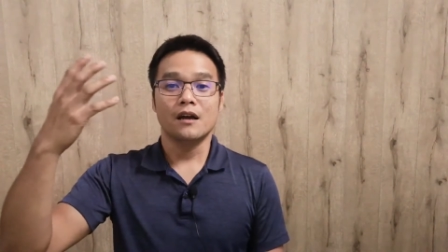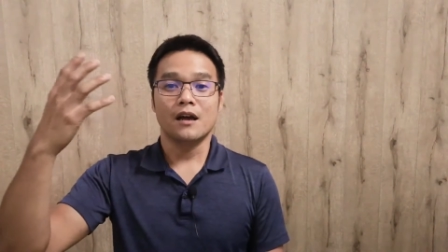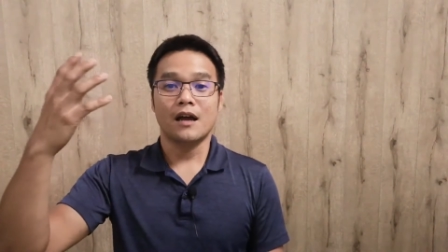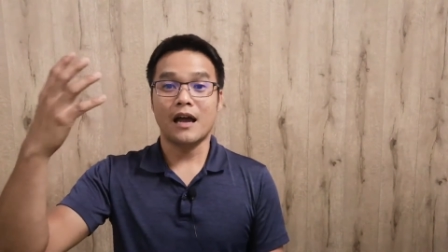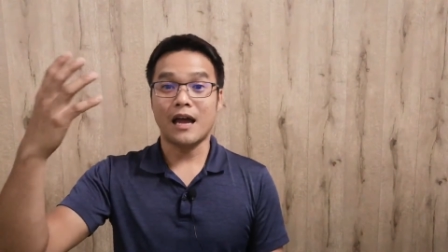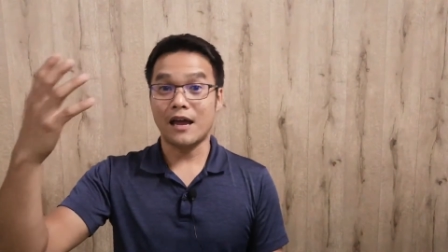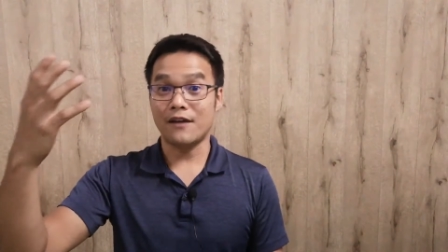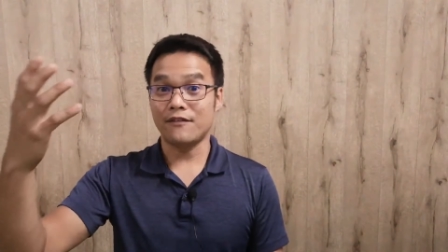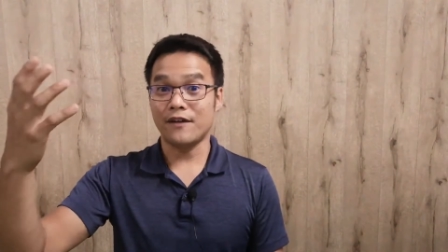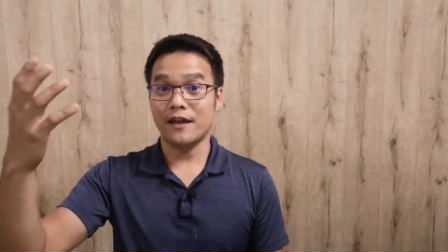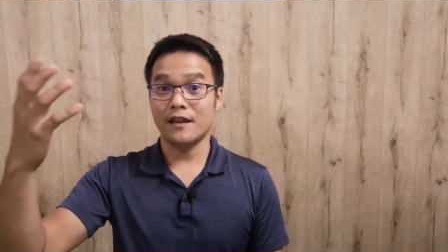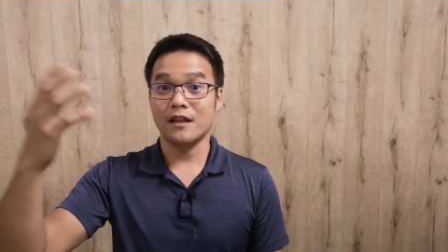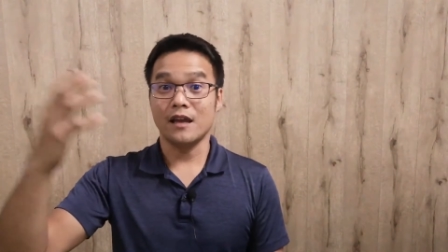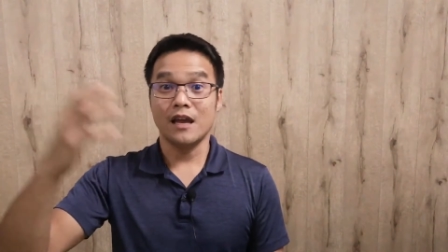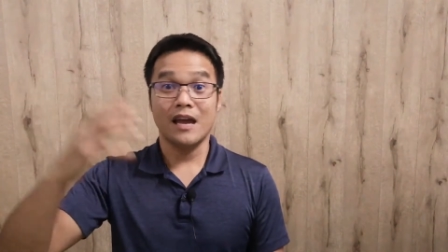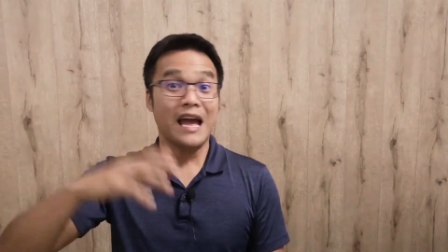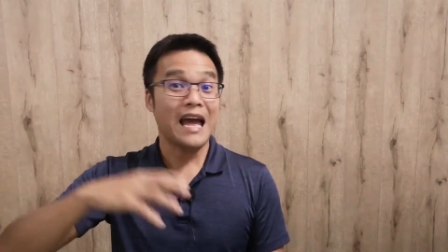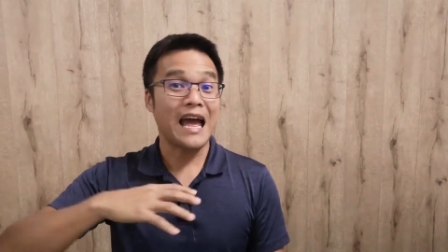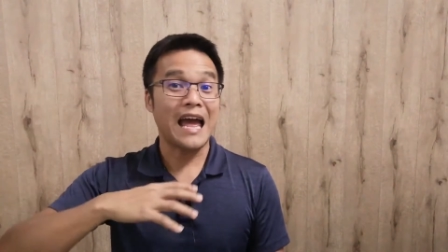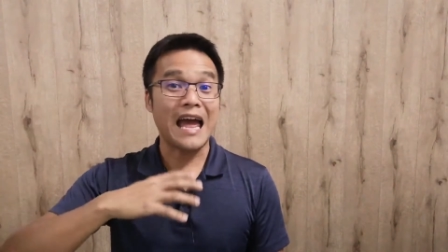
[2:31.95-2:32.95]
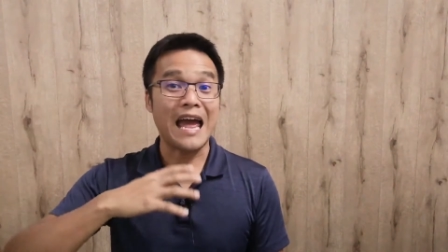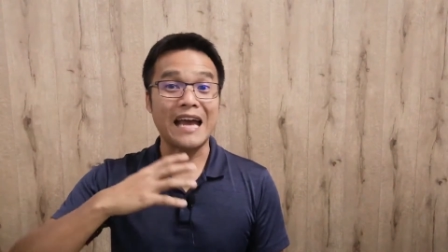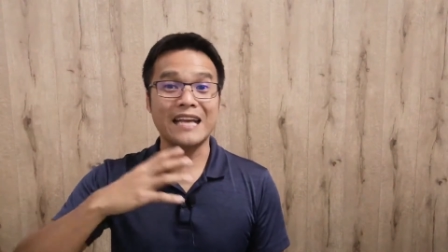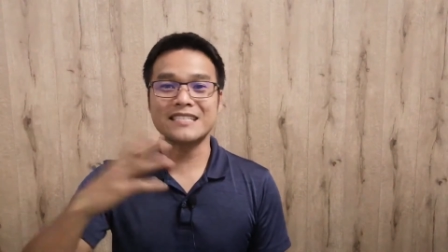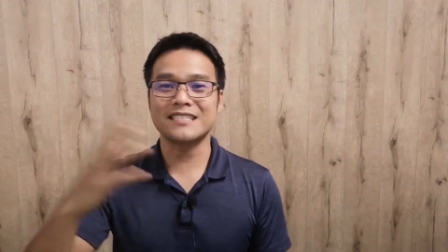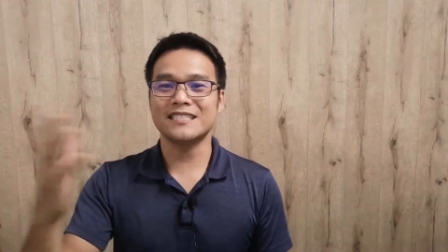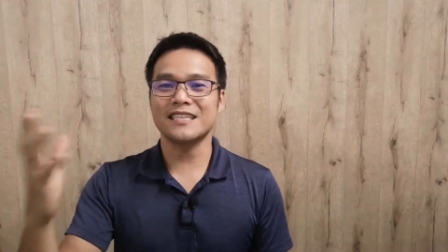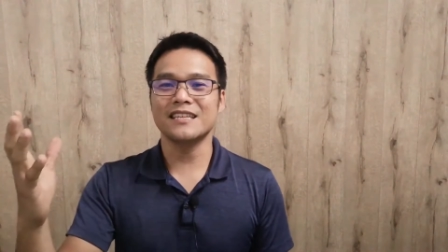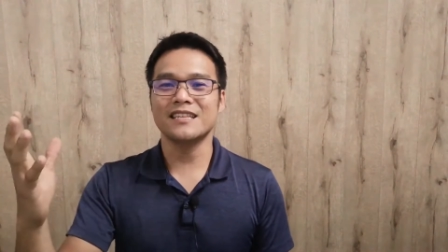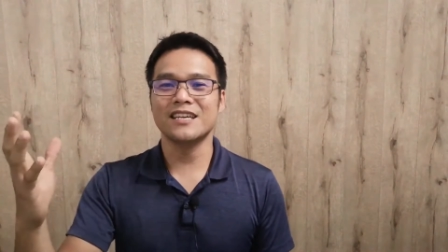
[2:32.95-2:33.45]
have an
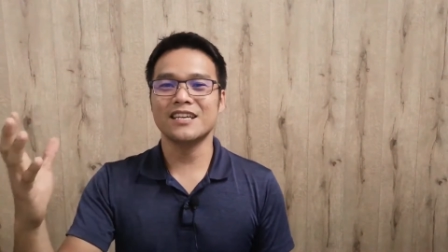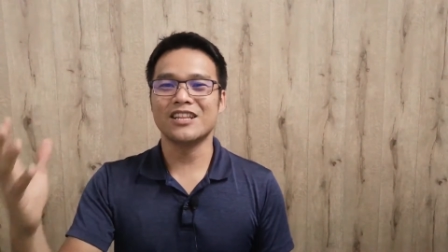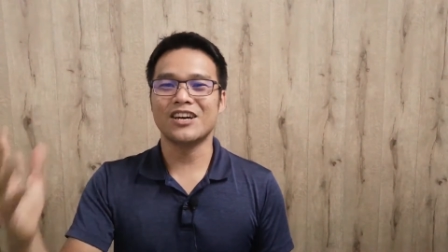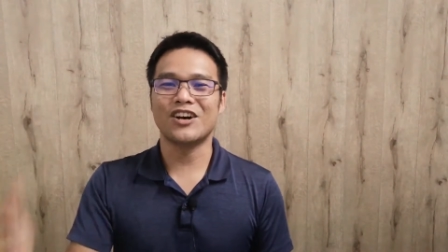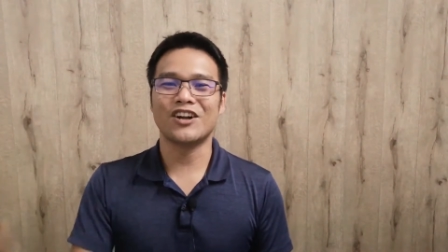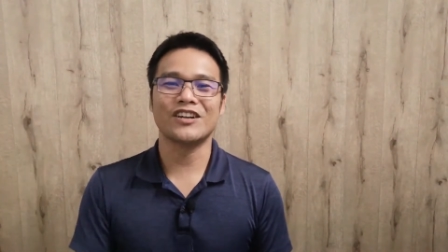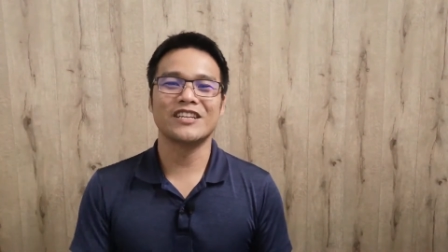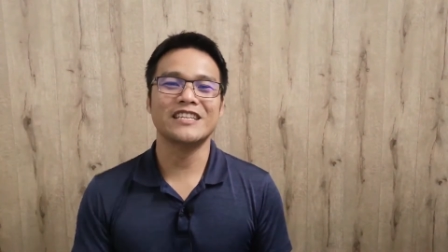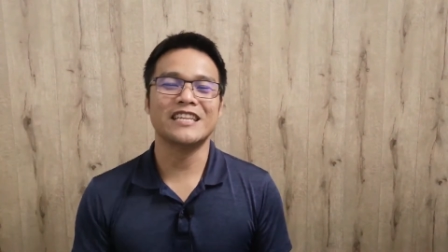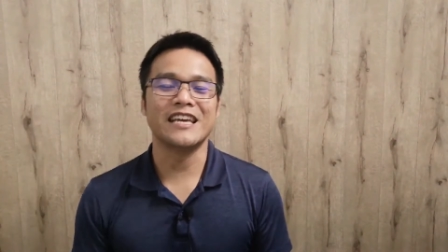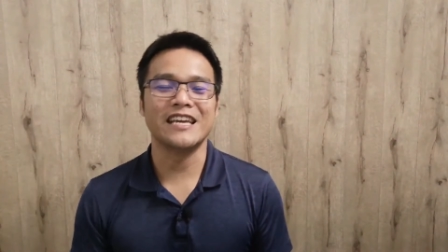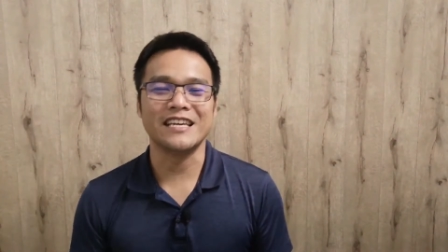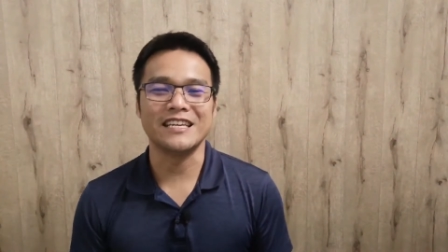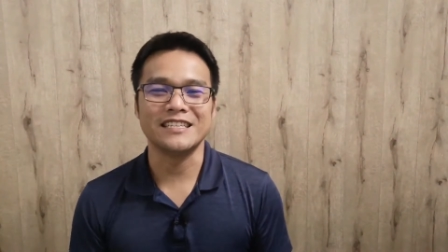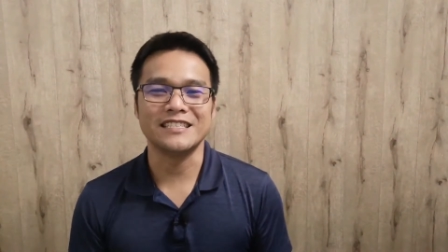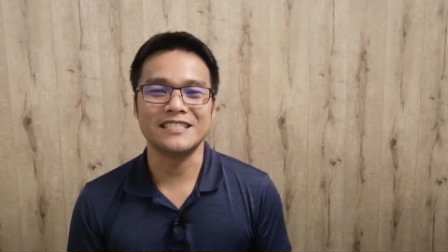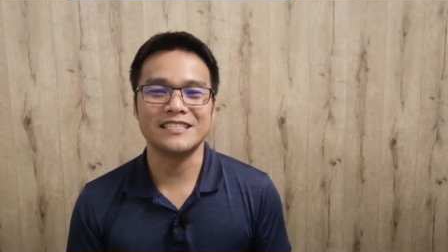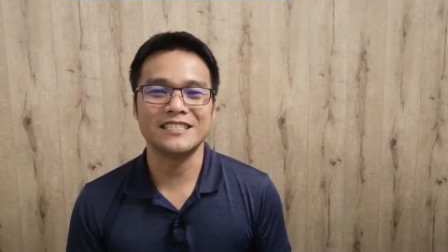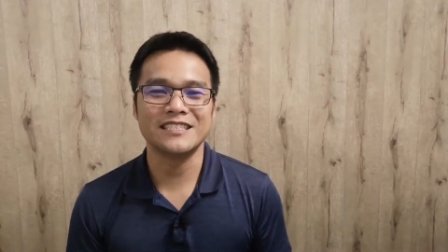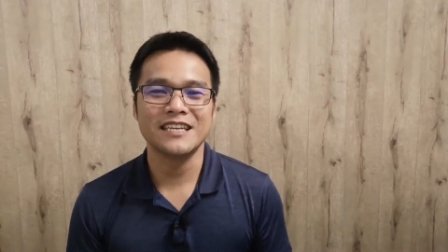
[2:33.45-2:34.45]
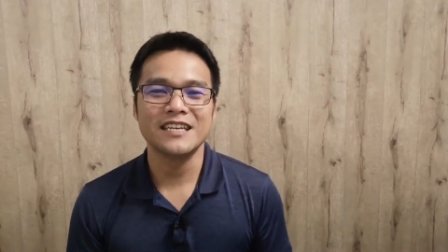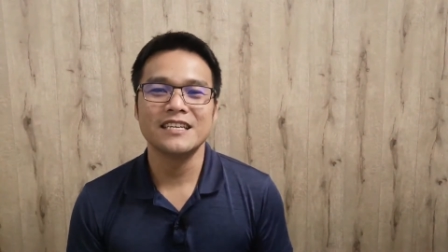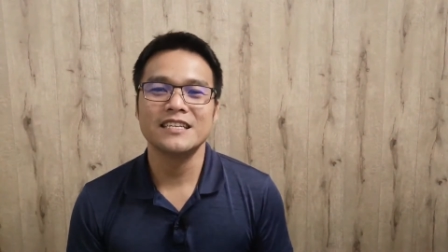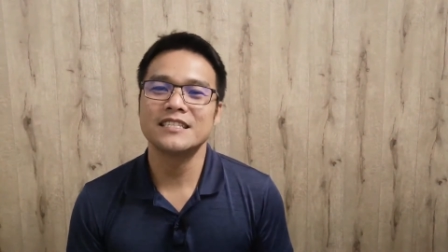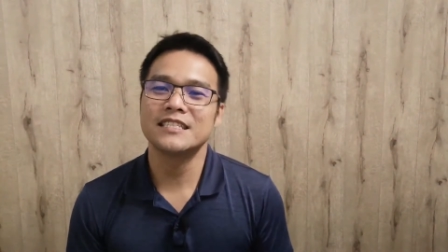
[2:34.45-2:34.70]
extended holidays.